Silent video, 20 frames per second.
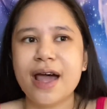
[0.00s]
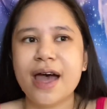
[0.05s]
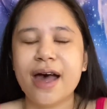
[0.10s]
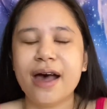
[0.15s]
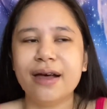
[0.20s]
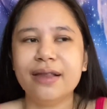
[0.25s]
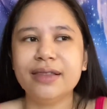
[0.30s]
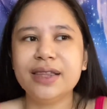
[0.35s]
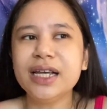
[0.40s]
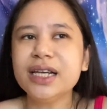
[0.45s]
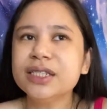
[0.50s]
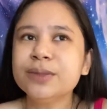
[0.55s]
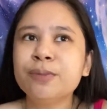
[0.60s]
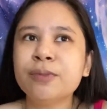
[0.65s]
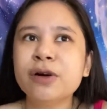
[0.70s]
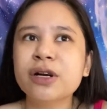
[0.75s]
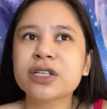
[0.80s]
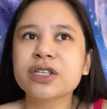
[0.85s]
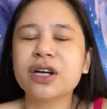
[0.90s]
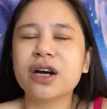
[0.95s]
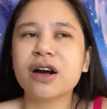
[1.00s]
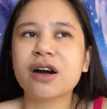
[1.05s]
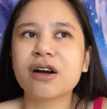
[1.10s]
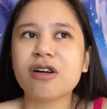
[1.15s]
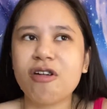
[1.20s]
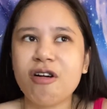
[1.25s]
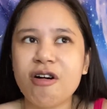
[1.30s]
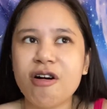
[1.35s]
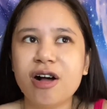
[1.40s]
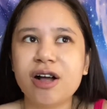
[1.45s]
And these books are
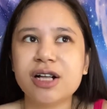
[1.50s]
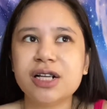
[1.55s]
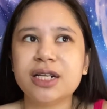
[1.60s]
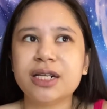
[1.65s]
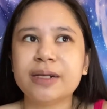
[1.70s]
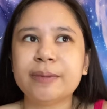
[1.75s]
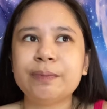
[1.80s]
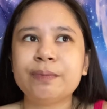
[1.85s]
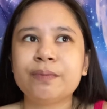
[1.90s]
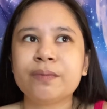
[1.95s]
all